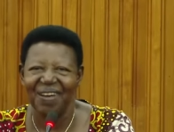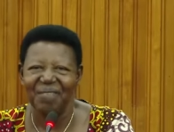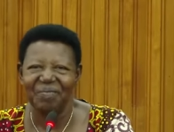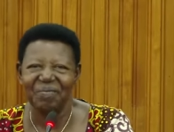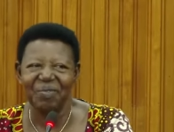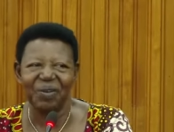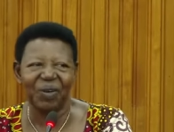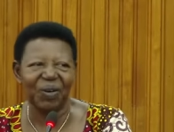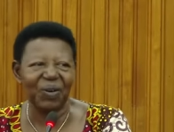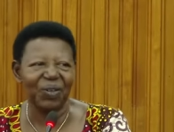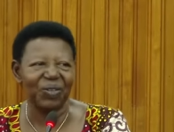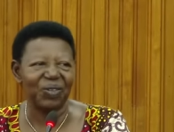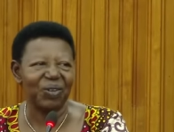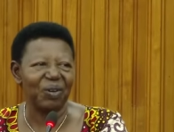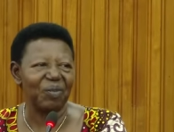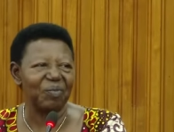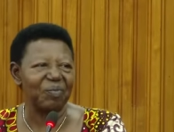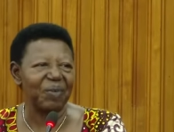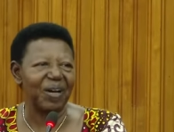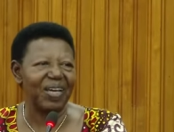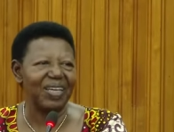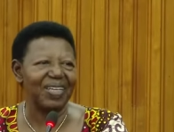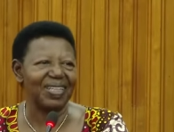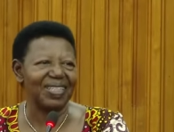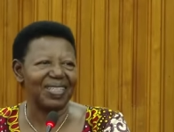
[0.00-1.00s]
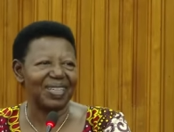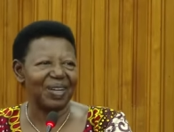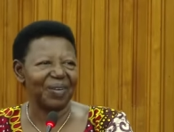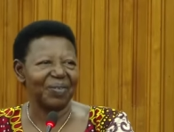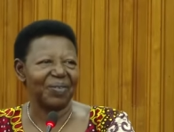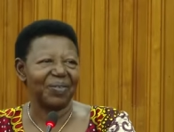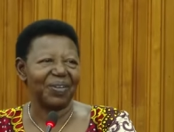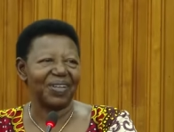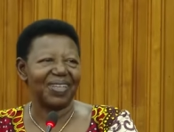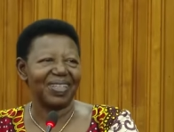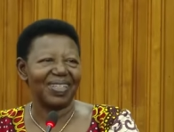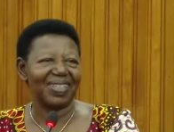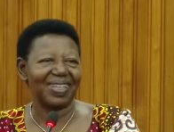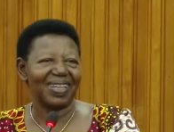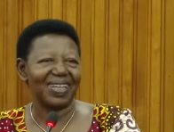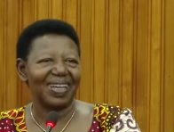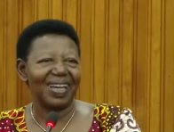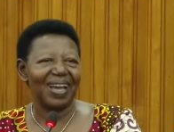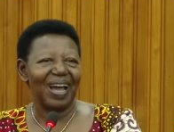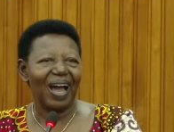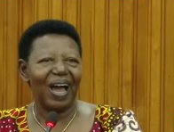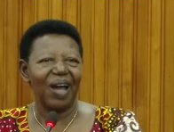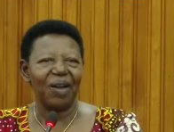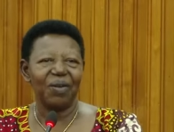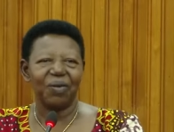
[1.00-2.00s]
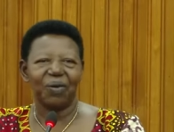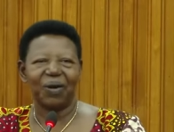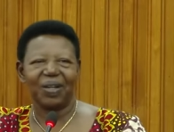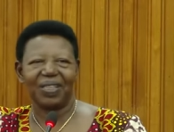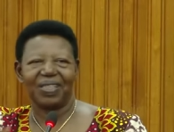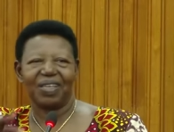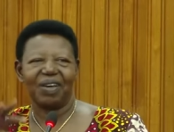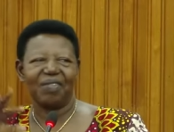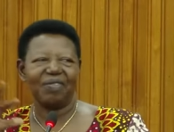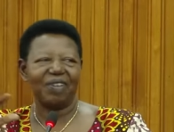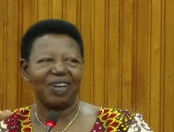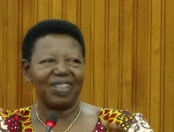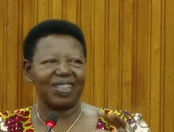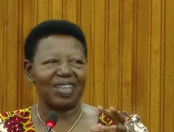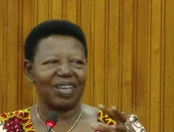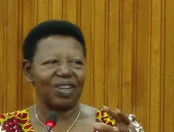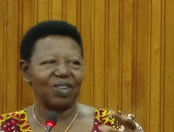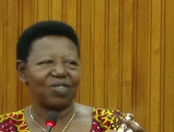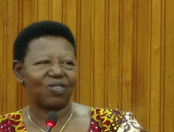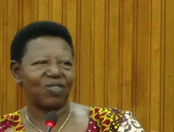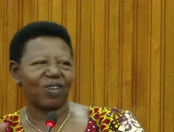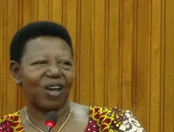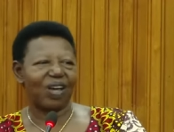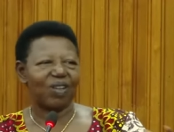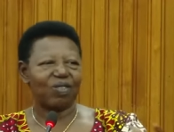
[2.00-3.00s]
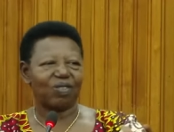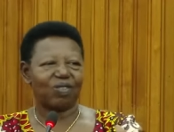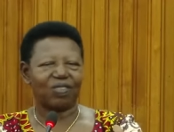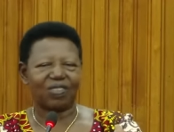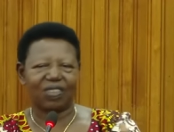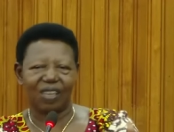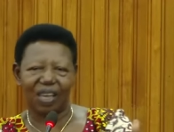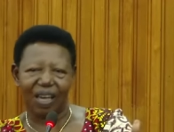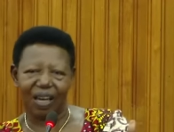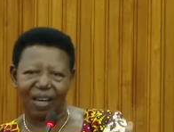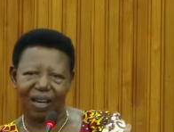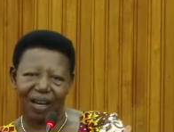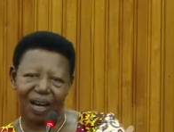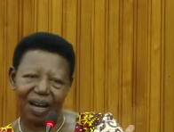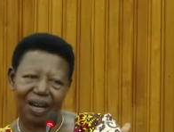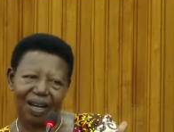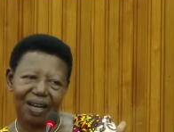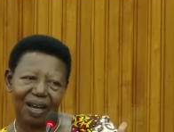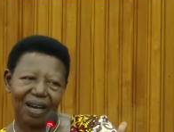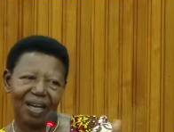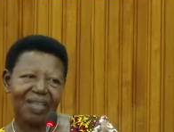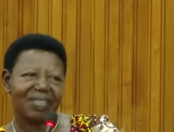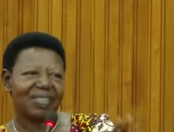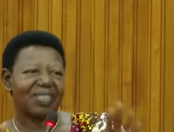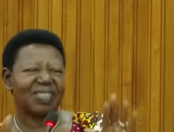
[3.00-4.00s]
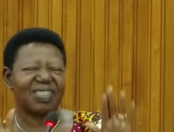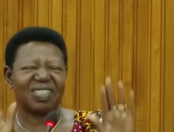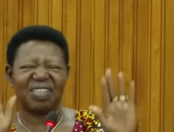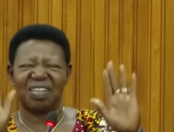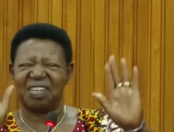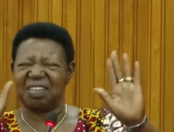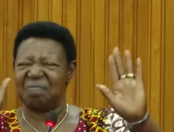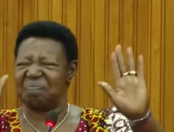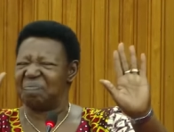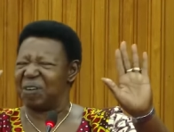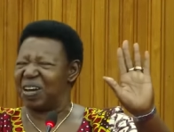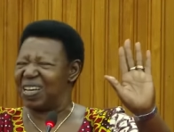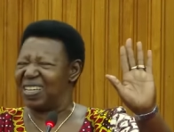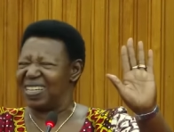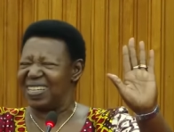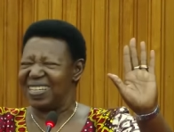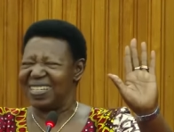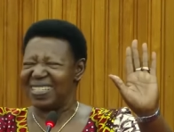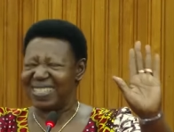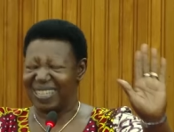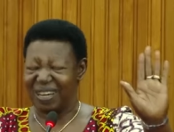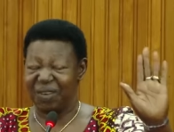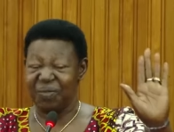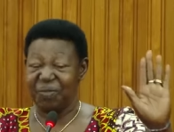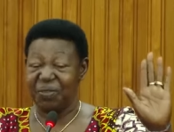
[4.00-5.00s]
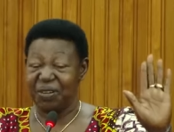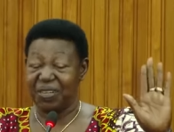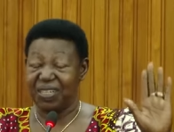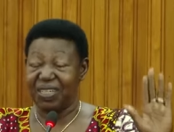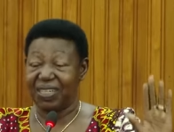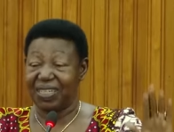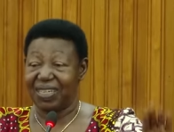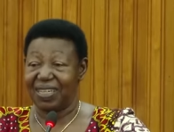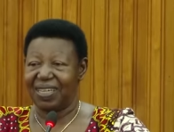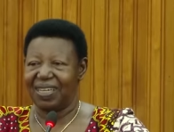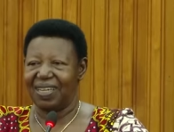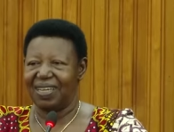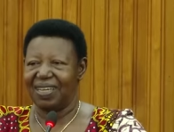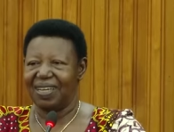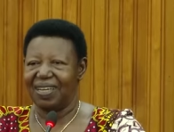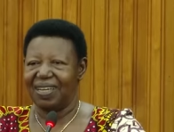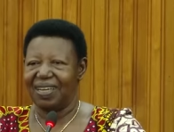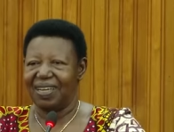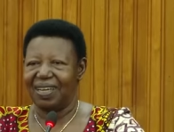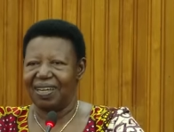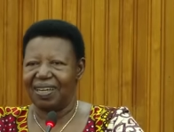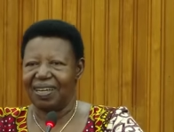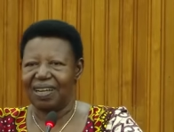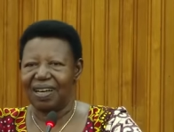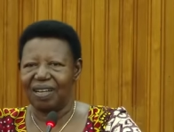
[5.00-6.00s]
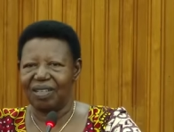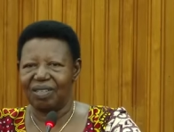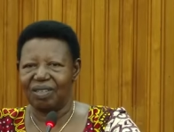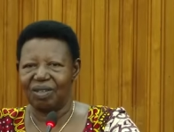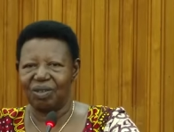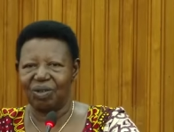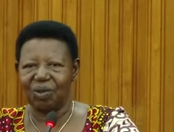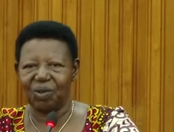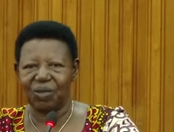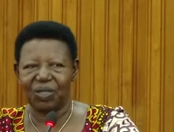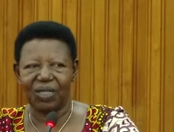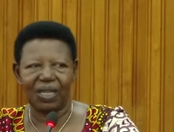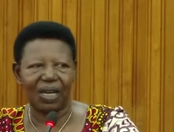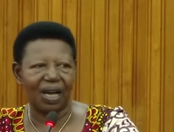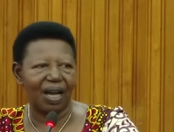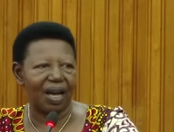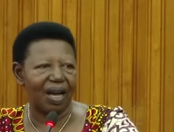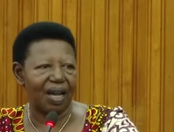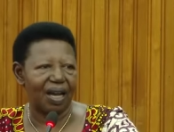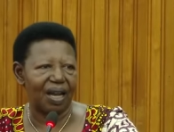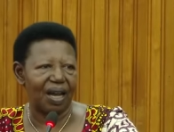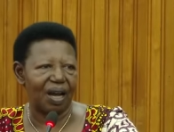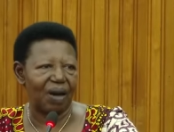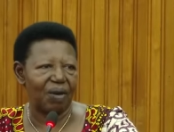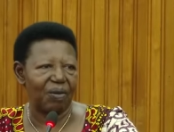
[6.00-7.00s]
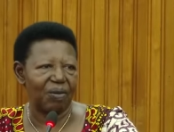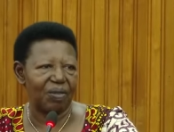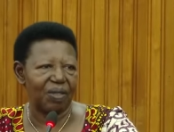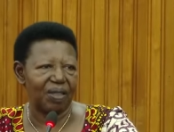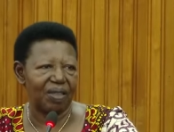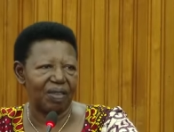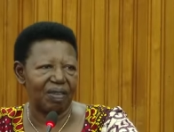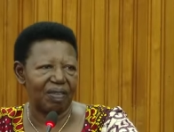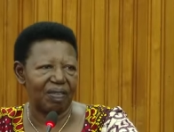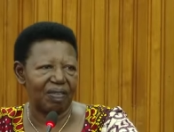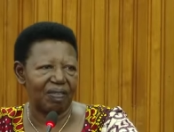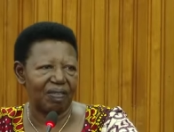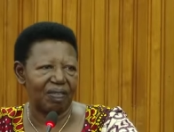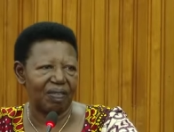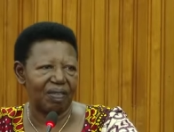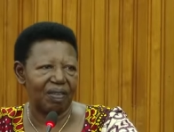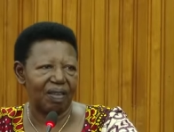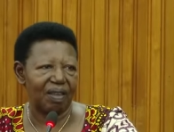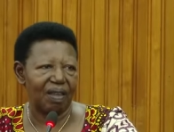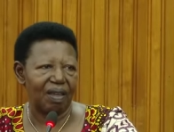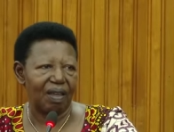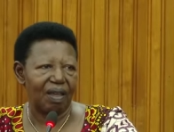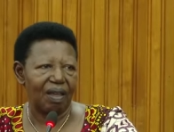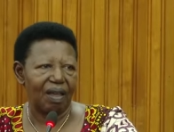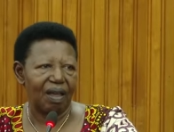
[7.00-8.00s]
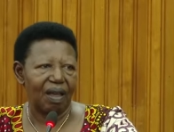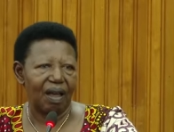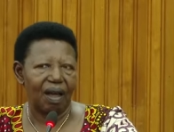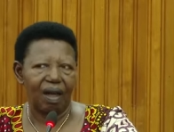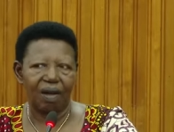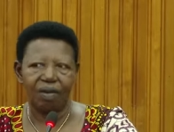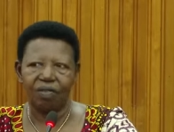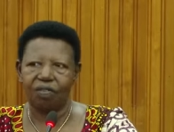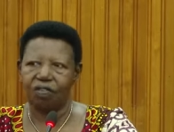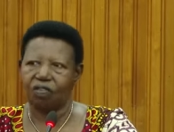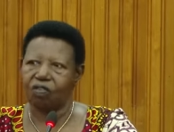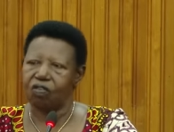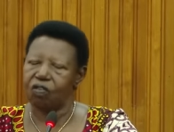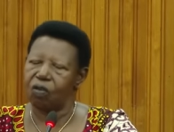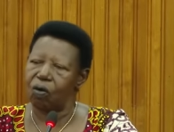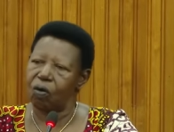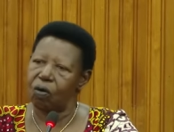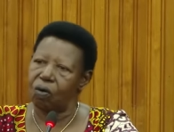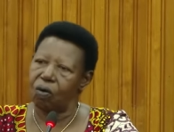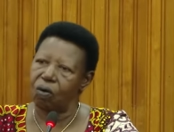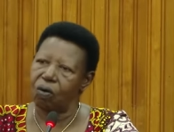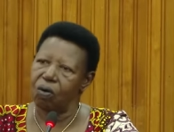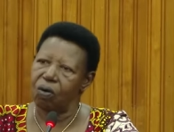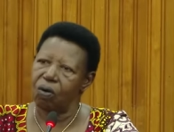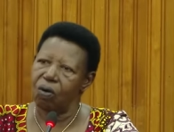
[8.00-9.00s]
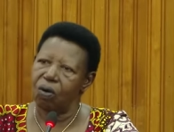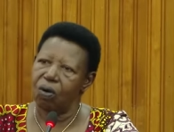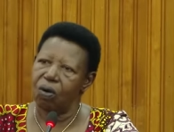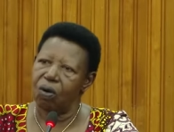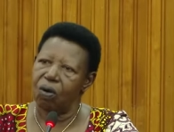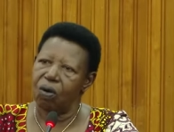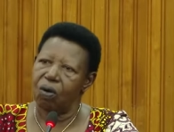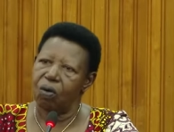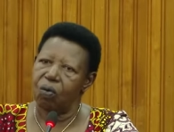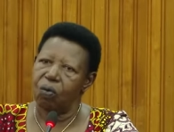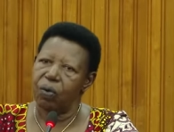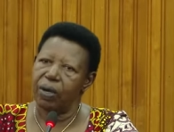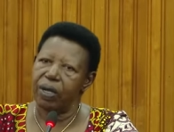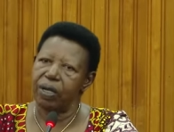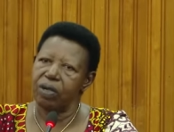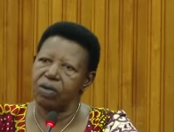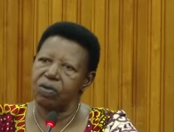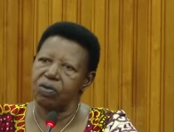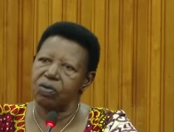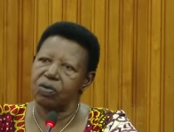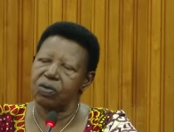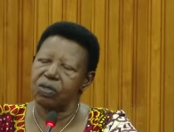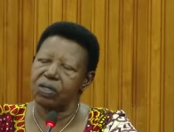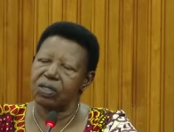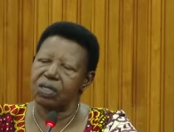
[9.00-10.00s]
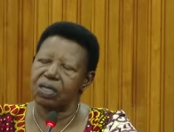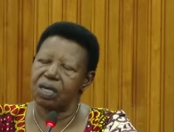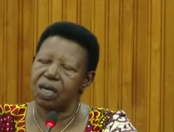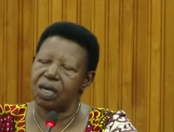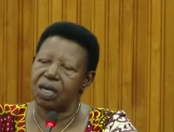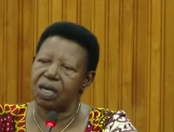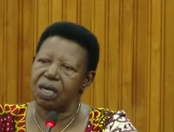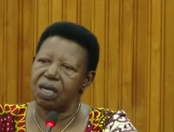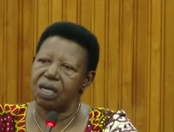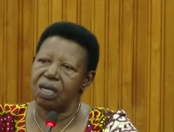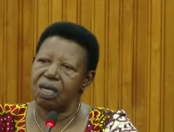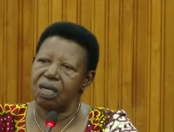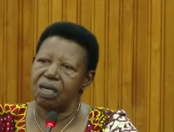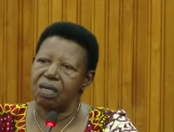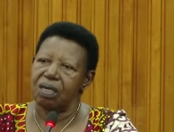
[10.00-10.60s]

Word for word: because of my integrity. And whatever they try to say, Kaka, I say, my integrity does not allow this. And so, when you say